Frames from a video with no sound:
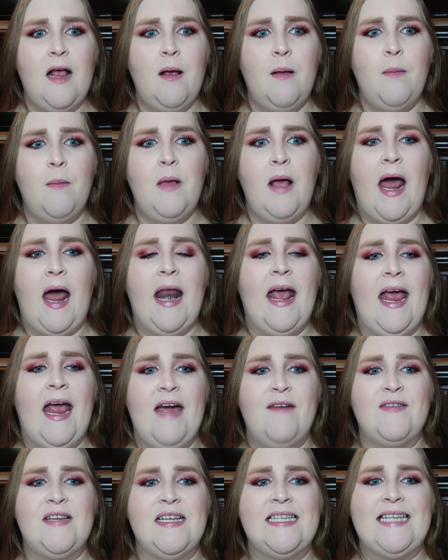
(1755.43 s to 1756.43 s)
and I
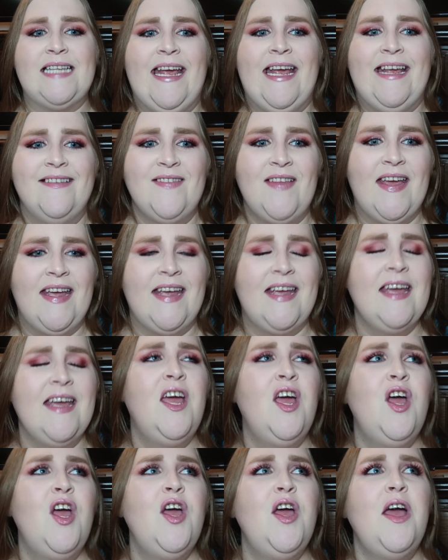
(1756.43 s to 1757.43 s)
have to say, like,
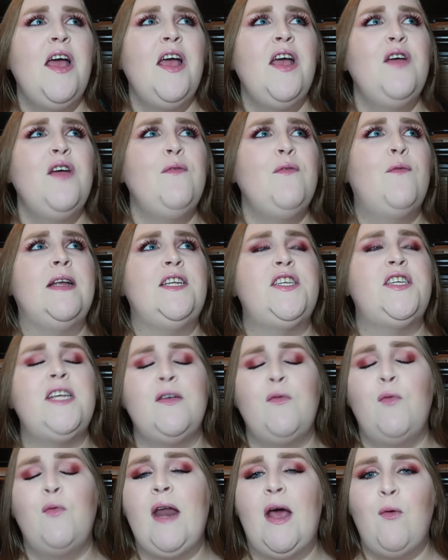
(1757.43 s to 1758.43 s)

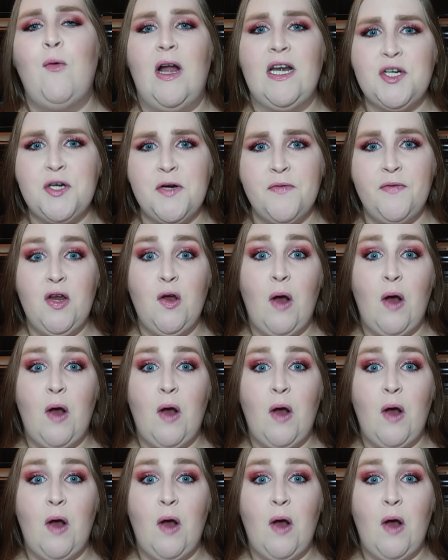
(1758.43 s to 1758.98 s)
when I watched her video,